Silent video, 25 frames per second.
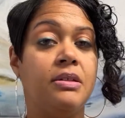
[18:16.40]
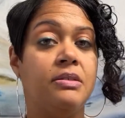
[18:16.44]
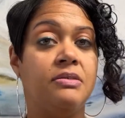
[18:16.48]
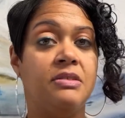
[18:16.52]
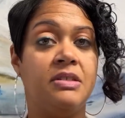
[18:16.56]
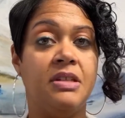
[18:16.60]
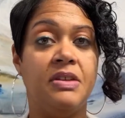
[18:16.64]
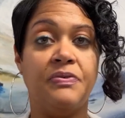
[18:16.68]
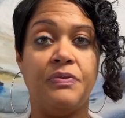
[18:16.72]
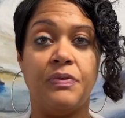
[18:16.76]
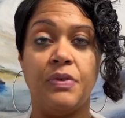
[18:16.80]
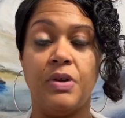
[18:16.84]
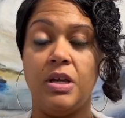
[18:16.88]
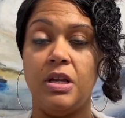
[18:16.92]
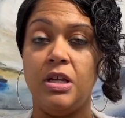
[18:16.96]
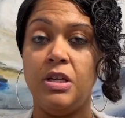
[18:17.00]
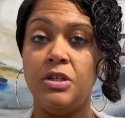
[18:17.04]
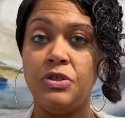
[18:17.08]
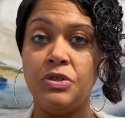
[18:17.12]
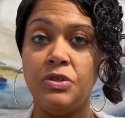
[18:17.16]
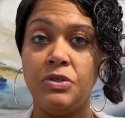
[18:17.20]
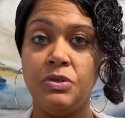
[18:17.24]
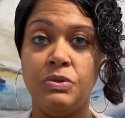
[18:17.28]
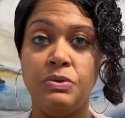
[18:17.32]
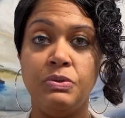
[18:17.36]
different
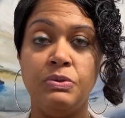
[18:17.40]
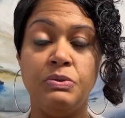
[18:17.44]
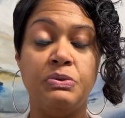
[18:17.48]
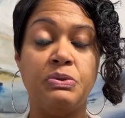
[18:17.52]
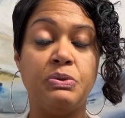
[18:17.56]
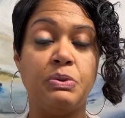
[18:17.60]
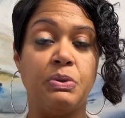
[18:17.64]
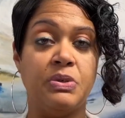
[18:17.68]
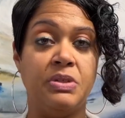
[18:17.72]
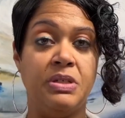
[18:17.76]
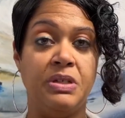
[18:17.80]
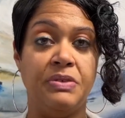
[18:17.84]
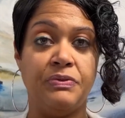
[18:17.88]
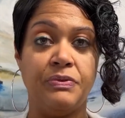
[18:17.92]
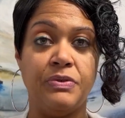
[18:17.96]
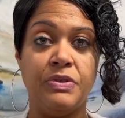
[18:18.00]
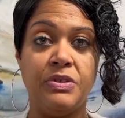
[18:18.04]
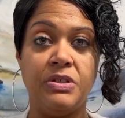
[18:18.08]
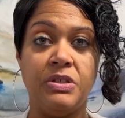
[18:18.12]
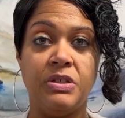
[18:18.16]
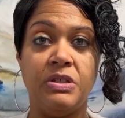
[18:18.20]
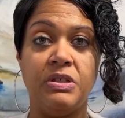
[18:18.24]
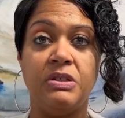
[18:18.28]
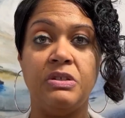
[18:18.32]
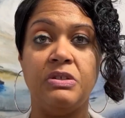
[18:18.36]
issues or
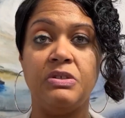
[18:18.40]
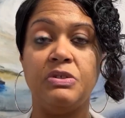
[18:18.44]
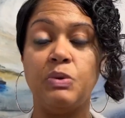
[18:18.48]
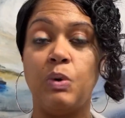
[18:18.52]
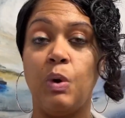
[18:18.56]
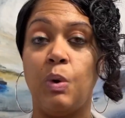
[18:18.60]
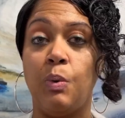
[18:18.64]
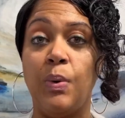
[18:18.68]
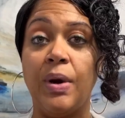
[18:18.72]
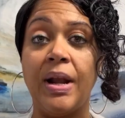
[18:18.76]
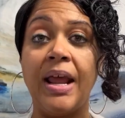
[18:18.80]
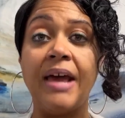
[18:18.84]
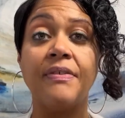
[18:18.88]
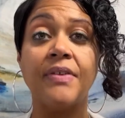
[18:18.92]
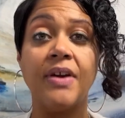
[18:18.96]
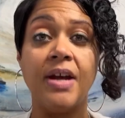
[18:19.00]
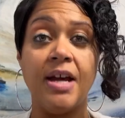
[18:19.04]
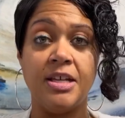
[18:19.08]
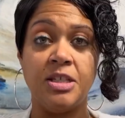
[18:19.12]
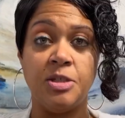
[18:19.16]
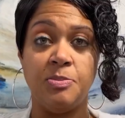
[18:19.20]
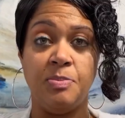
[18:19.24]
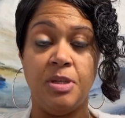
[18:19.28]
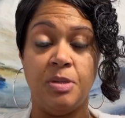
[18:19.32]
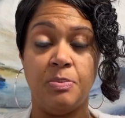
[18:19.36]
differences or whatever
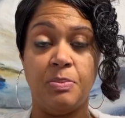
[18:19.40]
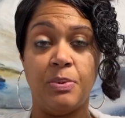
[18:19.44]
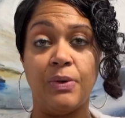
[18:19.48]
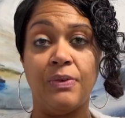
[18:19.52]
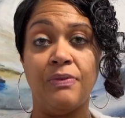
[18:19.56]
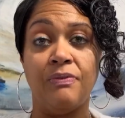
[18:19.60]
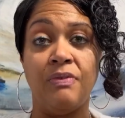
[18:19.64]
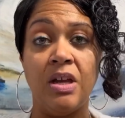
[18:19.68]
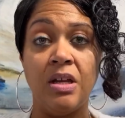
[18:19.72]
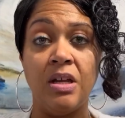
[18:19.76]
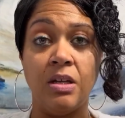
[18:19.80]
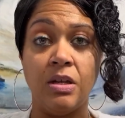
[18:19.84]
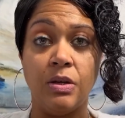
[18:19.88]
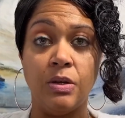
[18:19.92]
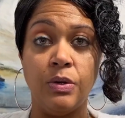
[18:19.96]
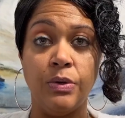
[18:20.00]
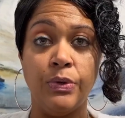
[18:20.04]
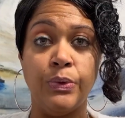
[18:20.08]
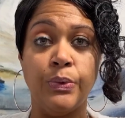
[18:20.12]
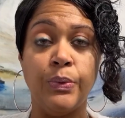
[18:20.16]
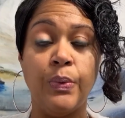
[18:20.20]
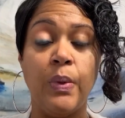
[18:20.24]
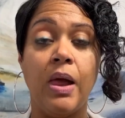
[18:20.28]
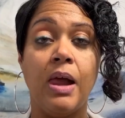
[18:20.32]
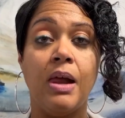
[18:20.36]
has been preventing
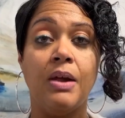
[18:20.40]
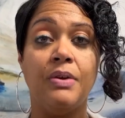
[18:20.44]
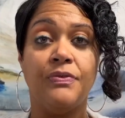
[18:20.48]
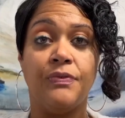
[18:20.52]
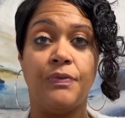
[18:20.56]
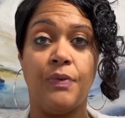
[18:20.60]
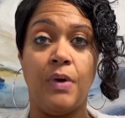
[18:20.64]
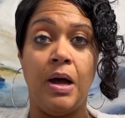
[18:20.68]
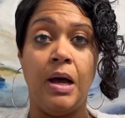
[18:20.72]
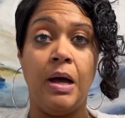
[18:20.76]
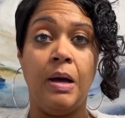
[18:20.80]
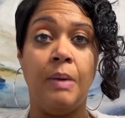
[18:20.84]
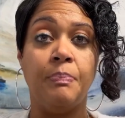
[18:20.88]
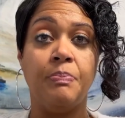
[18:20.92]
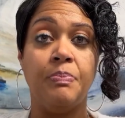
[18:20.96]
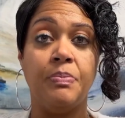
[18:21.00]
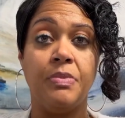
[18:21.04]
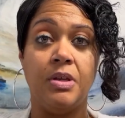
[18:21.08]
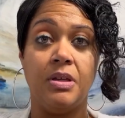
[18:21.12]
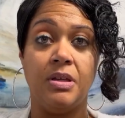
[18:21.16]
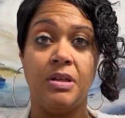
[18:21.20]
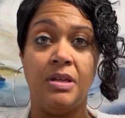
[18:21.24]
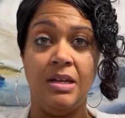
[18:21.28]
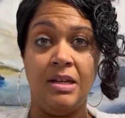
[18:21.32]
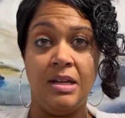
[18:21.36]
you from
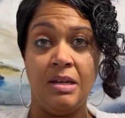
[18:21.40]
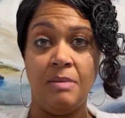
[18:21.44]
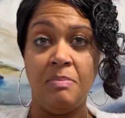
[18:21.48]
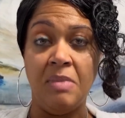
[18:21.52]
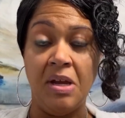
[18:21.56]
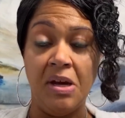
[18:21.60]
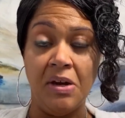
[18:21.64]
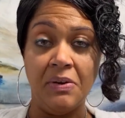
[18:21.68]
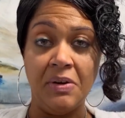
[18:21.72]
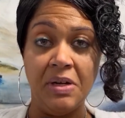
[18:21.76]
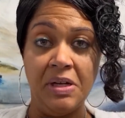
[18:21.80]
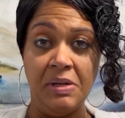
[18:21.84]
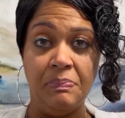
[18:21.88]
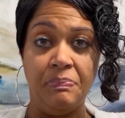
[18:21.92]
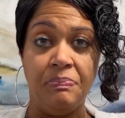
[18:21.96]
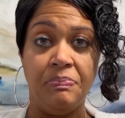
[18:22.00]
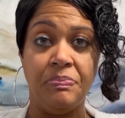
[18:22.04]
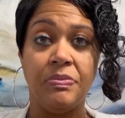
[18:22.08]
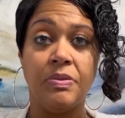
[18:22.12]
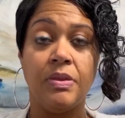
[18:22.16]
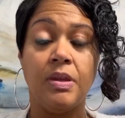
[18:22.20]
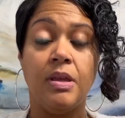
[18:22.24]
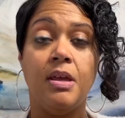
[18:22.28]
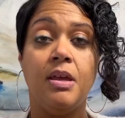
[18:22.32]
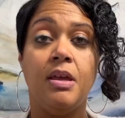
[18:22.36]
getting married.
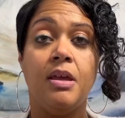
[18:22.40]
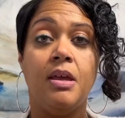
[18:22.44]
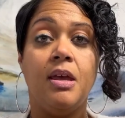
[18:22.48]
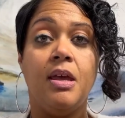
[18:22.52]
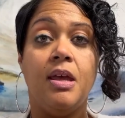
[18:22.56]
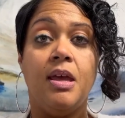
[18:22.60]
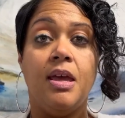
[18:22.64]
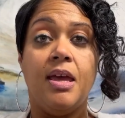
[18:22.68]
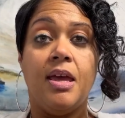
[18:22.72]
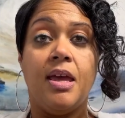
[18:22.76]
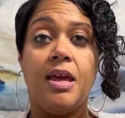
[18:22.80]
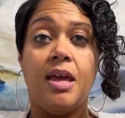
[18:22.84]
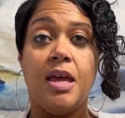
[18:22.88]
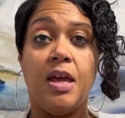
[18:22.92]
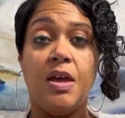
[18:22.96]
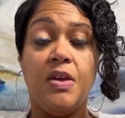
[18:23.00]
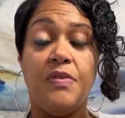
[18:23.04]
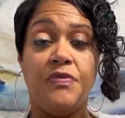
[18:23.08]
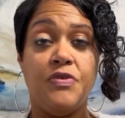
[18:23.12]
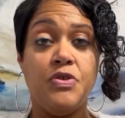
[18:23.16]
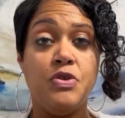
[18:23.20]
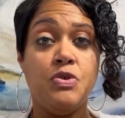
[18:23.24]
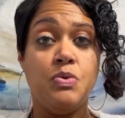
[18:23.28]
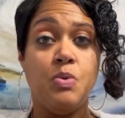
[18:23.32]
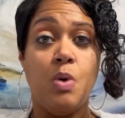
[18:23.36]
If
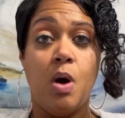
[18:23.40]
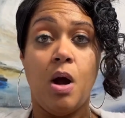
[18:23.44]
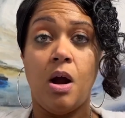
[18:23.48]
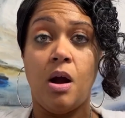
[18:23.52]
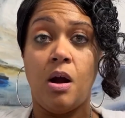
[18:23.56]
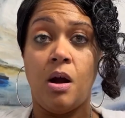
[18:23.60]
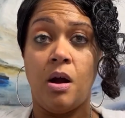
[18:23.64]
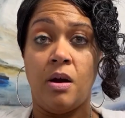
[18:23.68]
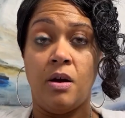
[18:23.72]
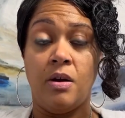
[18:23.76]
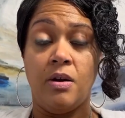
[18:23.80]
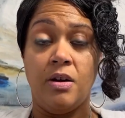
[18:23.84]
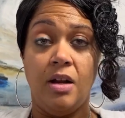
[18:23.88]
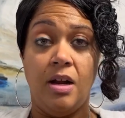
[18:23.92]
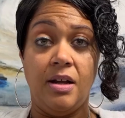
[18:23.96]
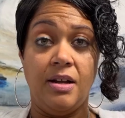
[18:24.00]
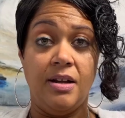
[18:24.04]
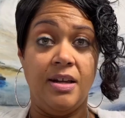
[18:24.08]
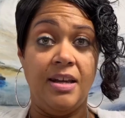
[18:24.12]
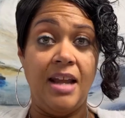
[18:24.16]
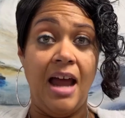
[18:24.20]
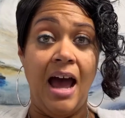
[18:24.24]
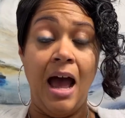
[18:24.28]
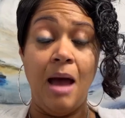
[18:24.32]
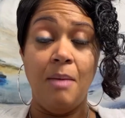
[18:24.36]
you are
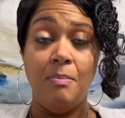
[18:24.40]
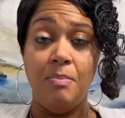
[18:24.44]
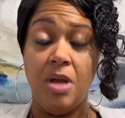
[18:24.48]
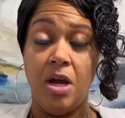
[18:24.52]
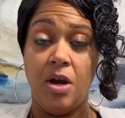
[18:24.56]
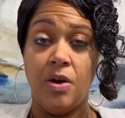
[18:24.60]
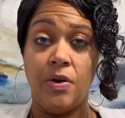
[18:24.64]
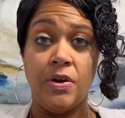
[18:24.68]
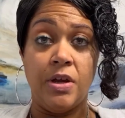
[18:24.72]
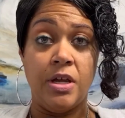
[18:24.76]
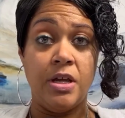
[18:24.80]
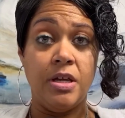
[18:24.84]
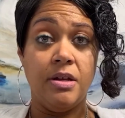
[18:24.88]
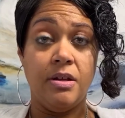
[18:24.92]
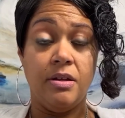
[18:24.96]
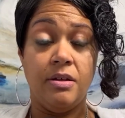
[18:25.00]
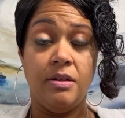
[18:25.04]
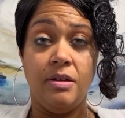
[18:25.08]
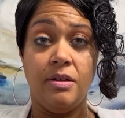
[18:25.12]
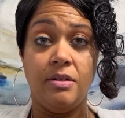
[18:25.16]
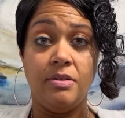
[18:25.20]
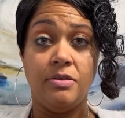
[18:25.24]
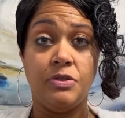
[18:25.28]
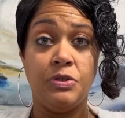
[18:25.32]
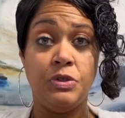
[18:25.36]
not married
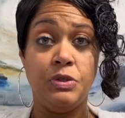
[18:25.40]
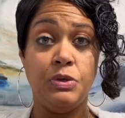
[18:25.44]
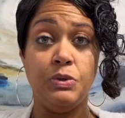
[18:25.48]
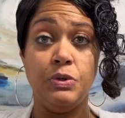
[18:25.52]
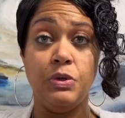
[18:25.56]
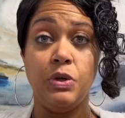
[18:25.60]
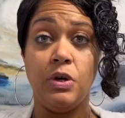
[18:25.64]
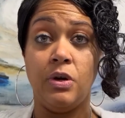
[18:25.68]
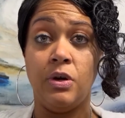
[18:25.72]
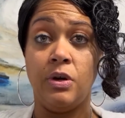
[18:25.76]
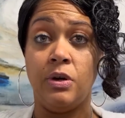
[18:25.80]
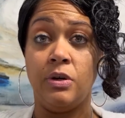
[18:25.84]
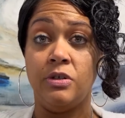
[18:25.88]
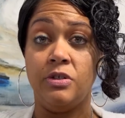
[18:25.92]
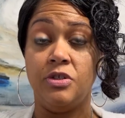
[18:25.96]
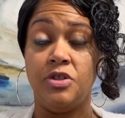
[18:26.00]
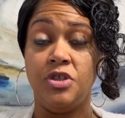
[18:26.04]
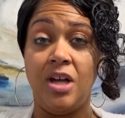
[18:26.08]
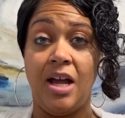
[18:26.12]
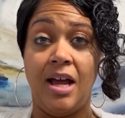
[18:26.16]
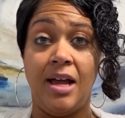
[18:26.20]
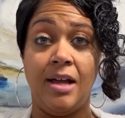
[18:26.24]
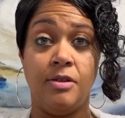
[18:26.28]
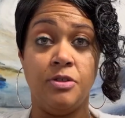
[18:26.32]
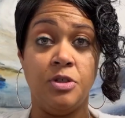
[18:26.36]
to your
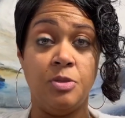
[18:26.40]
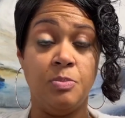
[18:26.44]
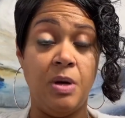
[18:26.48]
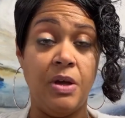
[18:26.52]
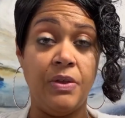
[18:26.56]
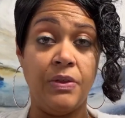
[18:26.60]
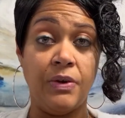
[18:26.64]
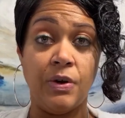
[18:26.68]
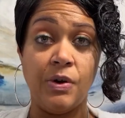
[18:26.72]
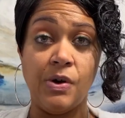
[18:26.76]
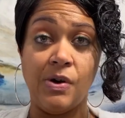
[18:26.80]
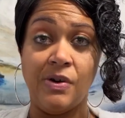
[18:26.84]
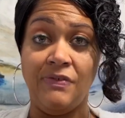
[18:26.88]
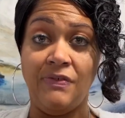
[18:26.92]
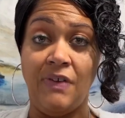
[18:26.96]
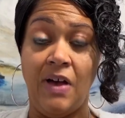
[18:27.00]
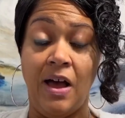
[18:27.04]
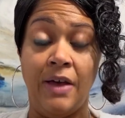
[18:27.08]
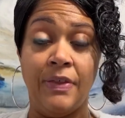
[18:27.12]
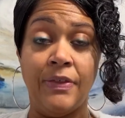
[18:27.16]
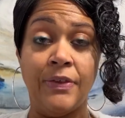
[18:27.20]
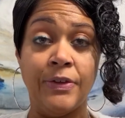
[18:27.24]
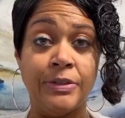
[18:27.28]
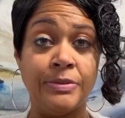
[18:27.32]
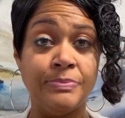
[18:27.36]
child's mother or
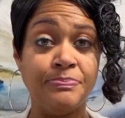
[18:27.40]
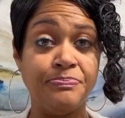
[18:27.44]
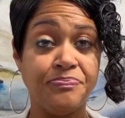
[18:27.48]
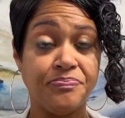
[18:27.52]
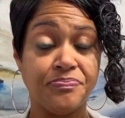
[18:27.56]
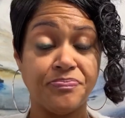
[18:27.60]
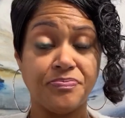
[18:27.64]
father